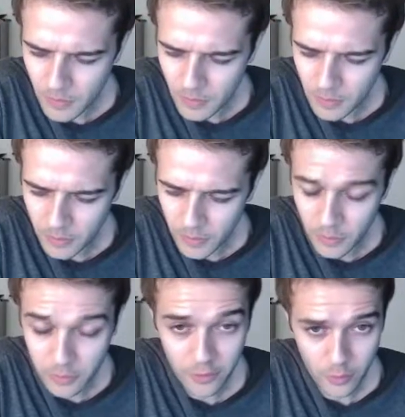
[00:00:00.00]

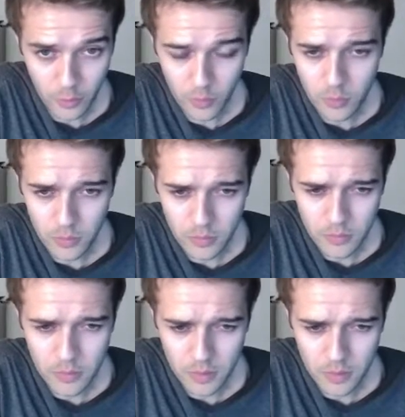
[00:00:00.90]
Also,
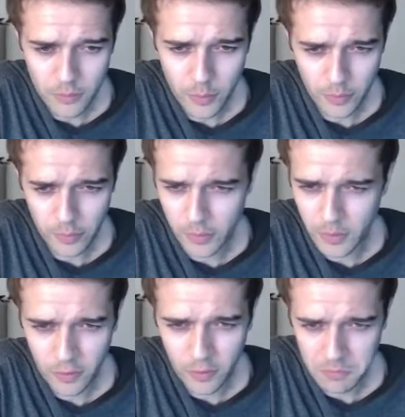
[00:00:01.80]
a few other
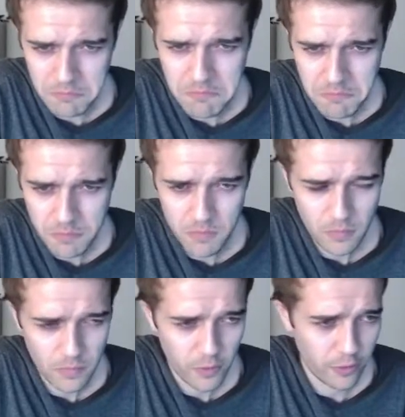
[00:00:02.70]
things,
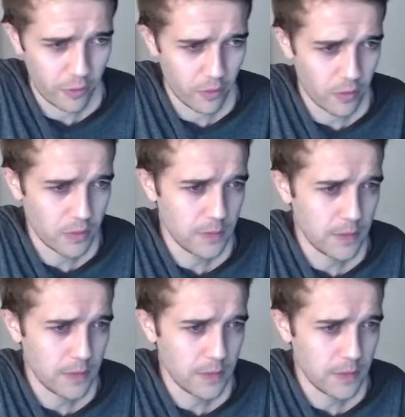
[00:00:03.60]
for sure.